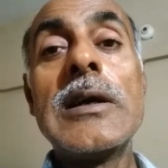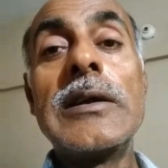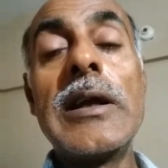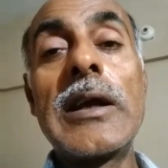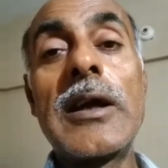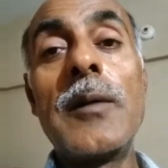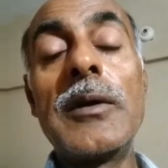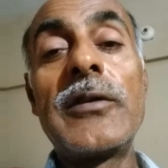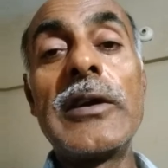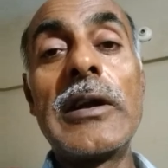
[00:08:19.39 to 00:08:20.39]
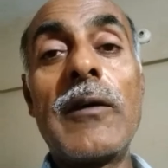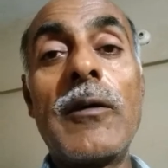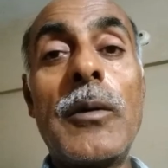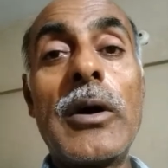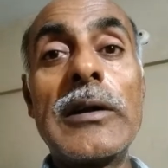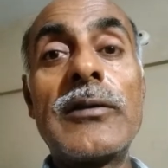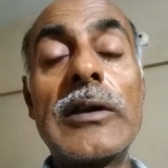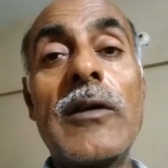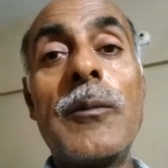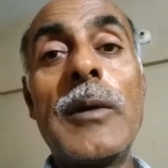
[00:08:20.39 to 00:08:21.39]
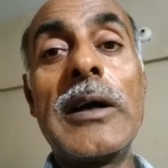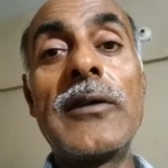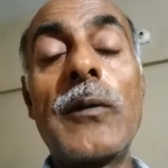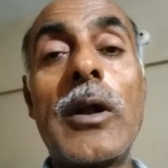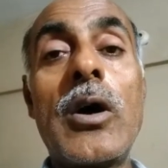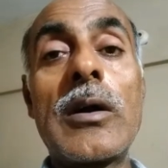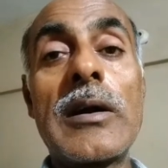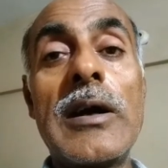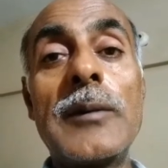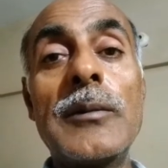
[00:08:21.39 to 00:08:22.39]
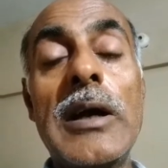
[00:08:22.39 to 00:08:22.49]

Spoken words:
They come and sit in our bodies, in our minds for a long time,